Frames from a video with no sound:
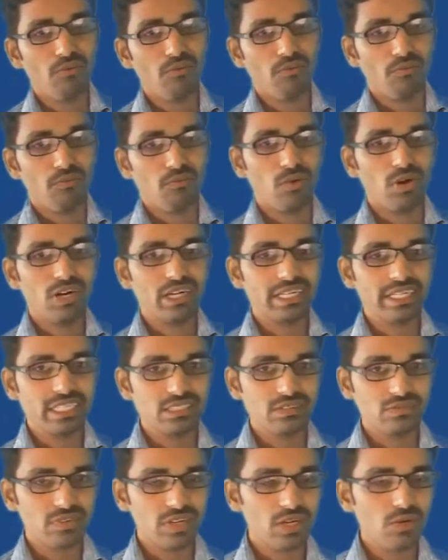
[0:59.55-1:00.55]
voltage
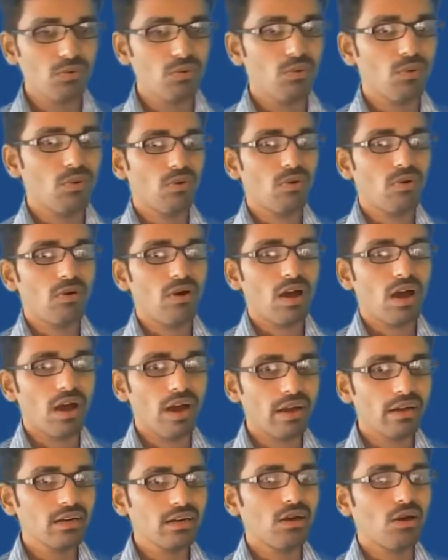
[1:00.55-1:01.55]
wave
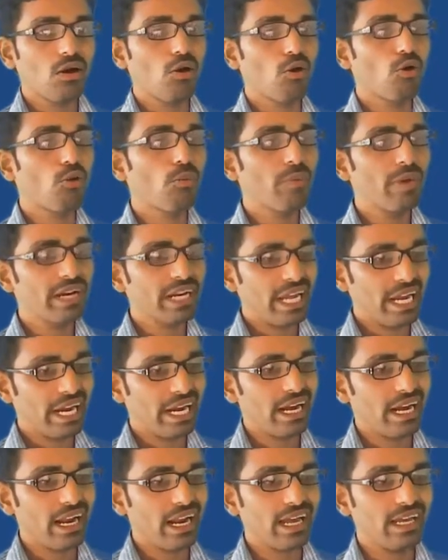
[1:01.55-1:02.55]
on open end
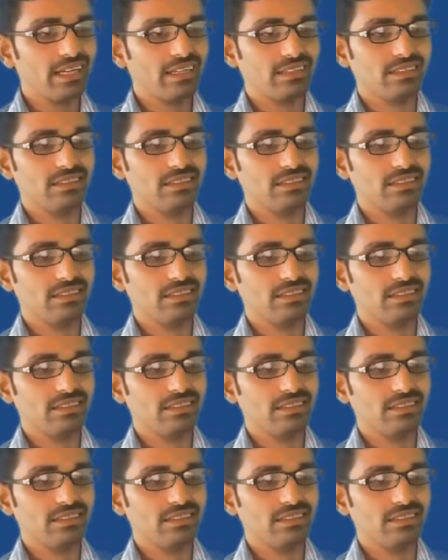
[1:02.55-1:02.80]
line.